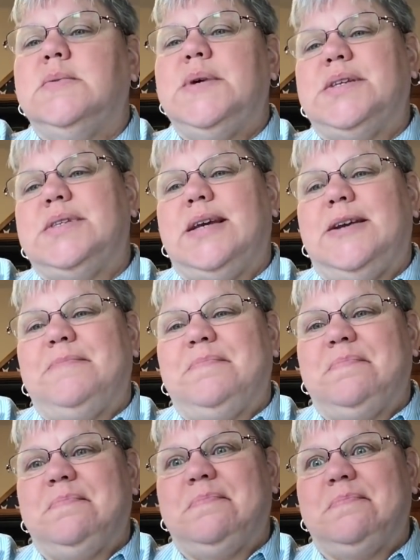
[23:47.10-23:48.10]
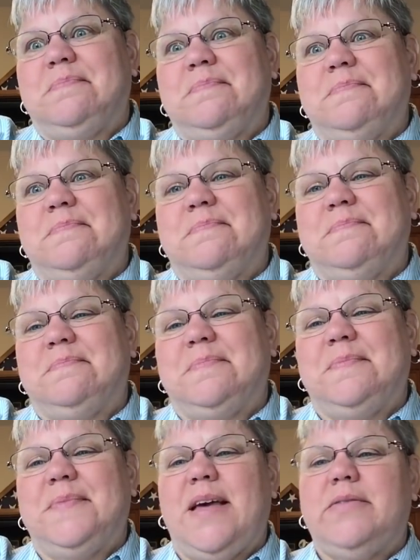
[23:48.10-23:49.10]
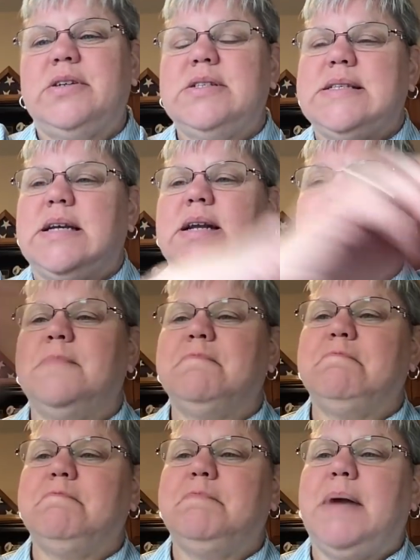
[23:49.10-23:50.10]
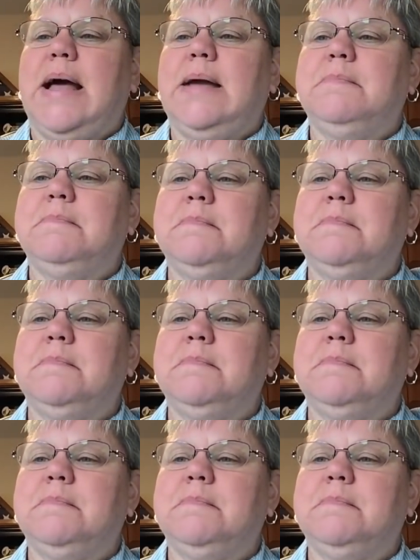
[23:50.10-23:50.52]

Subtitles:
We'll see. Have a good Sunday. Bye.